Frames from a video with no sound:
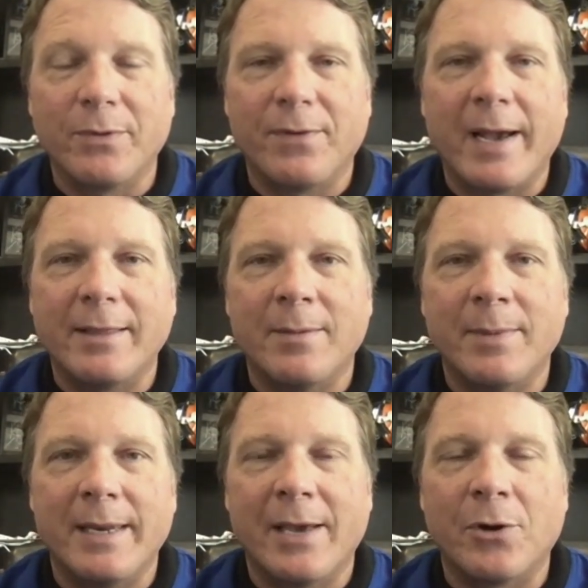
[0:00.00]
We find them
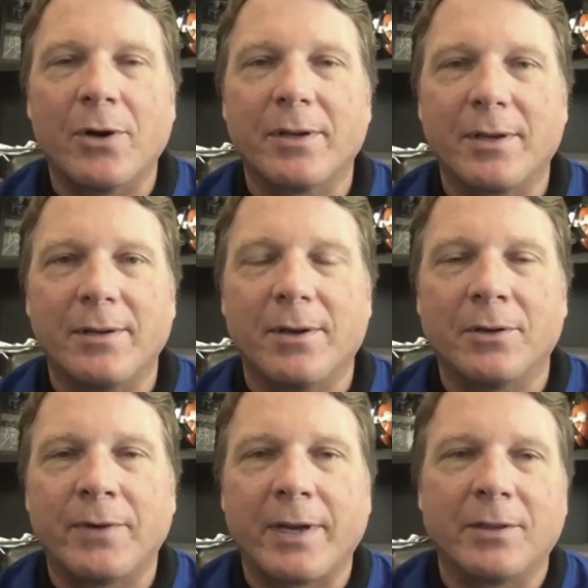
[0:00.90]
in Antarctica on
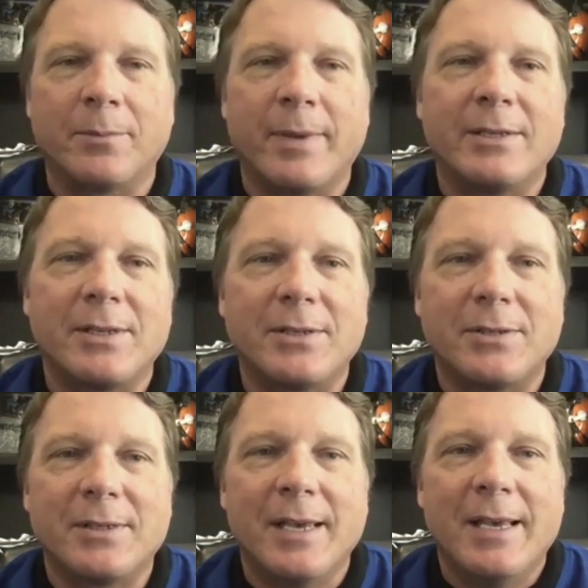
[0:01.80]
a regular
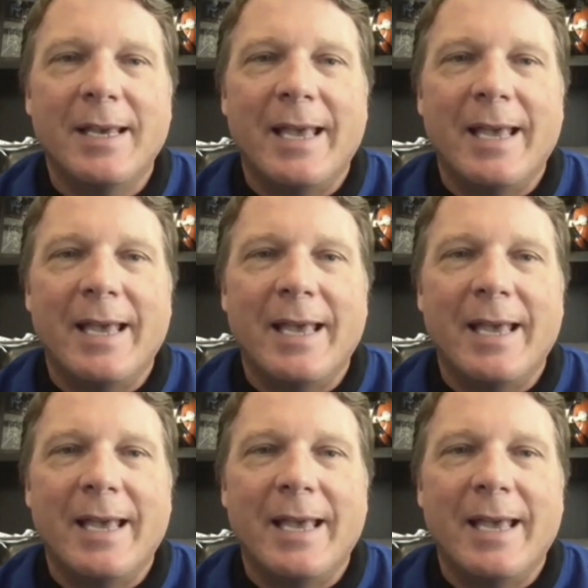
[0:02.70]
basis.